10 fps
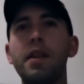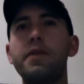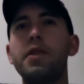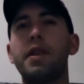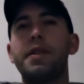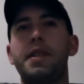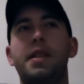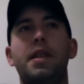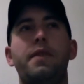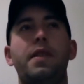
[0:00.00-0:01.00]
Gives you a lot of
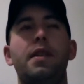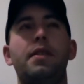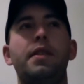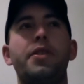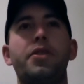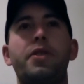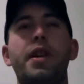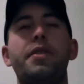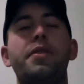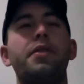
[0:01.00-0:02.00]
sensitivity, less
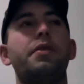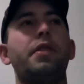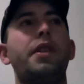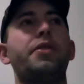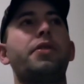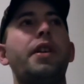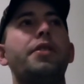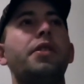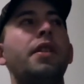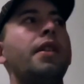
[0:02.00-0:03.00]

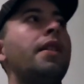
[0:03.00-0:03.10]
stretch,